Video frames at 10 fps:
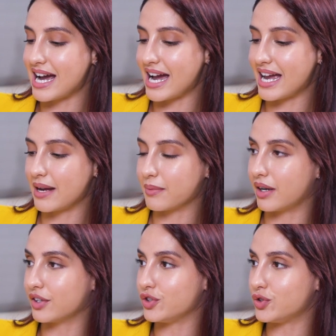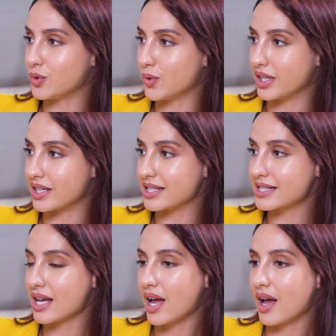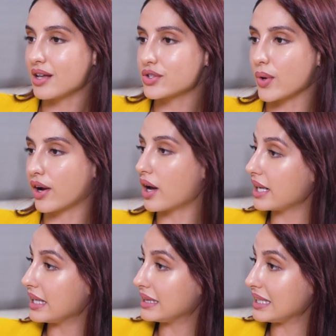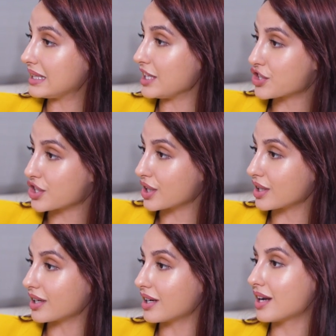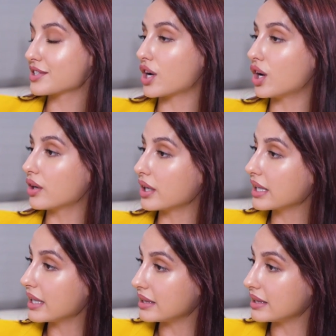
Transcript: I am gonna do this. So I got a Hindi teacher, started learning